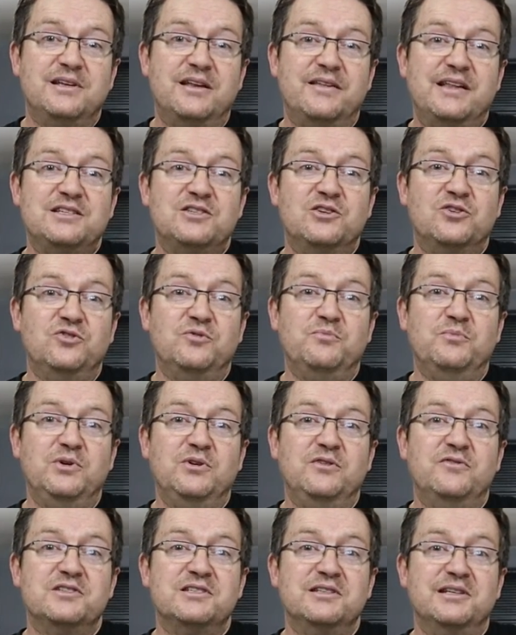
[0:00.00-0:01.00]
Now that's a good
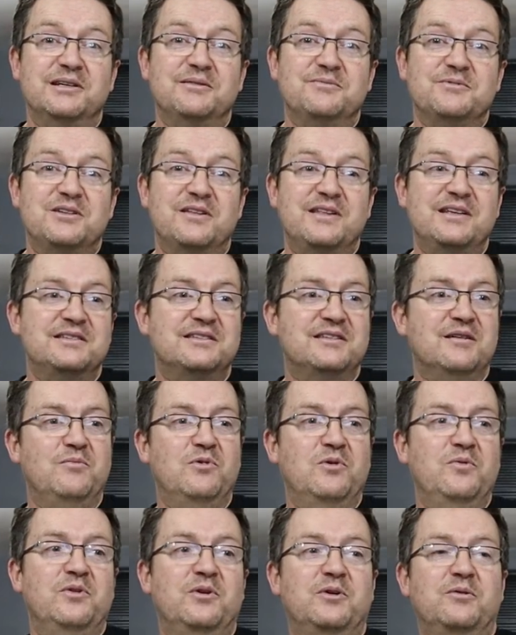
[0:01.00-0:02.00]
move, isn't it? So there's
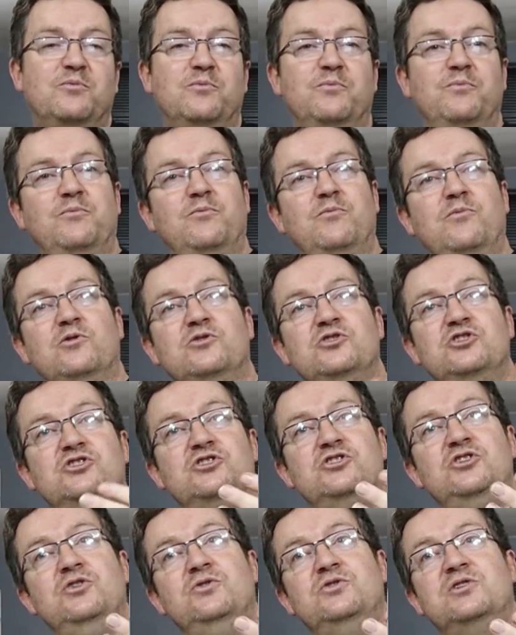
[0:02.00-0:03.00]
someone that
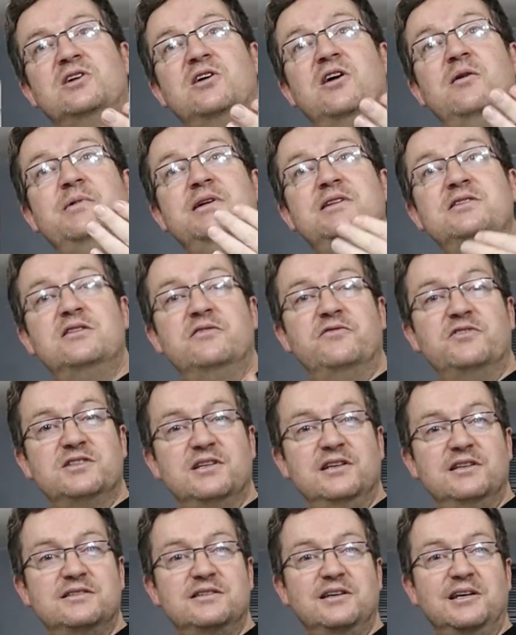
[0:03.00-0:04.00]
wants you to come into the
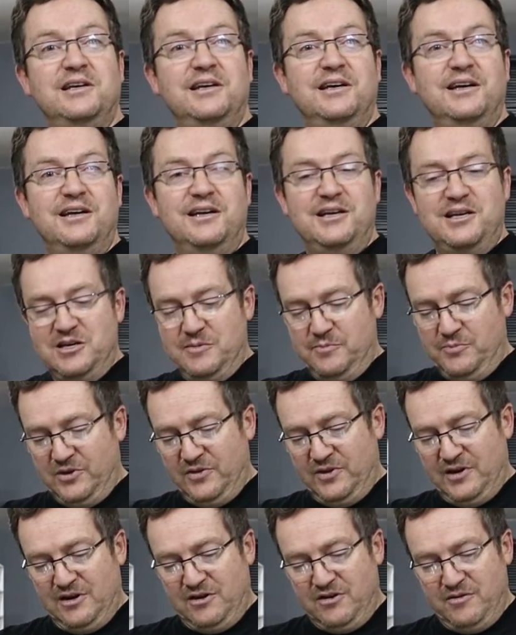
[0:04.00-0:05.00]
facility,
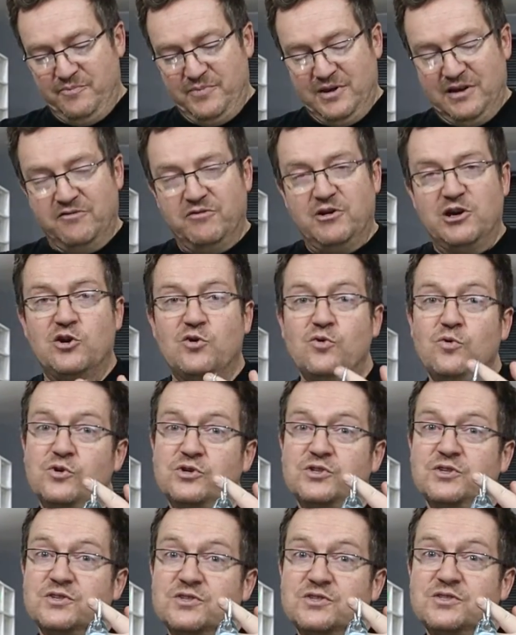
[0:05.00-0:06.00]
but they are being very
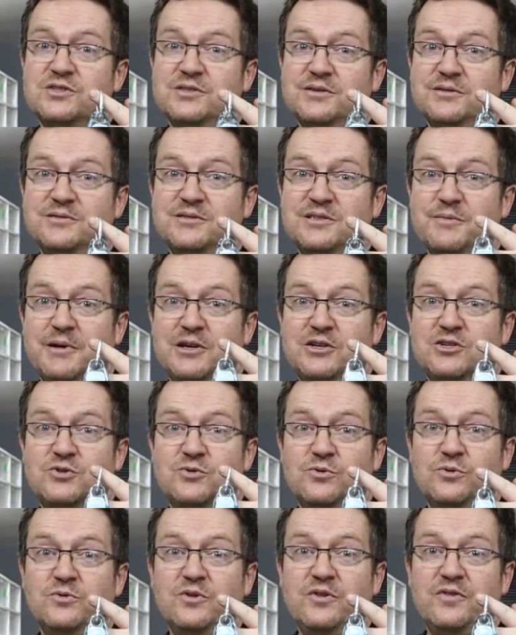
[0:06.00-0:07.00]
cautious to make
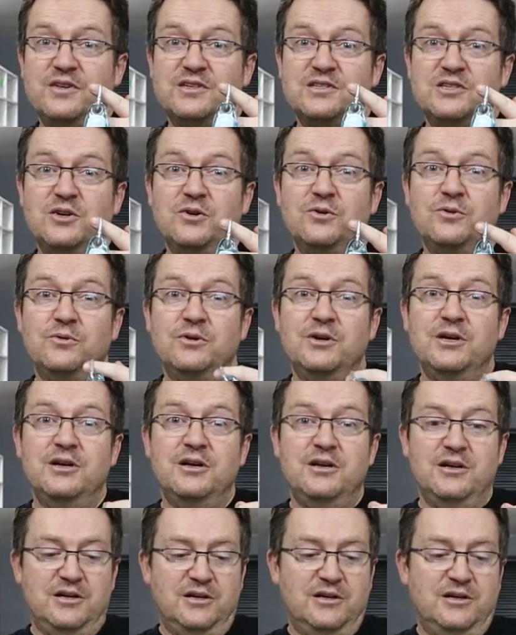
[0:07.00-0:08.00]
sure that there's no
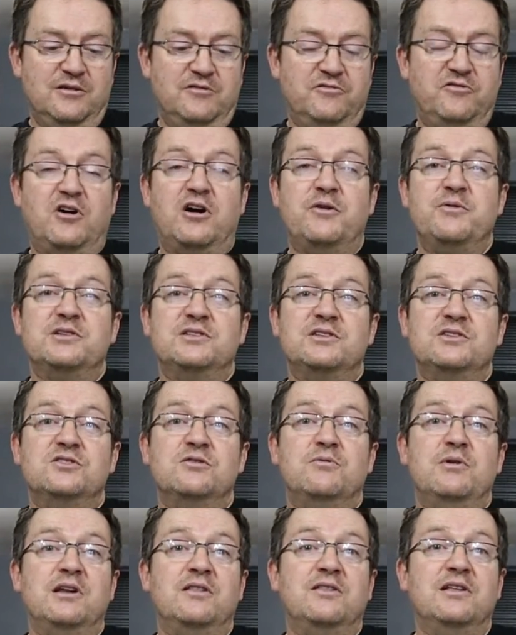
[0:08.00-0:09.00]
viruses
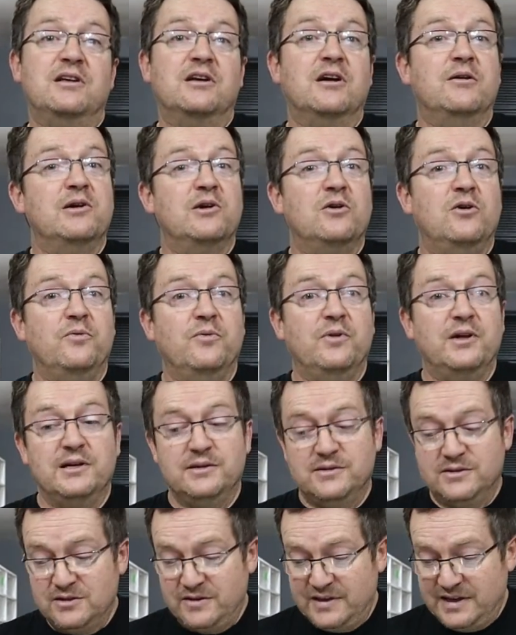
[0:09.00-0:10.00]
or anything going on
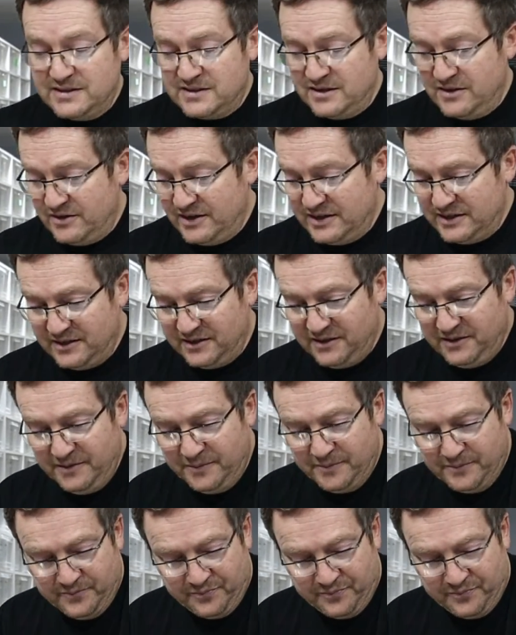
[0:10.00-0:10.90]
there. So that's an idea.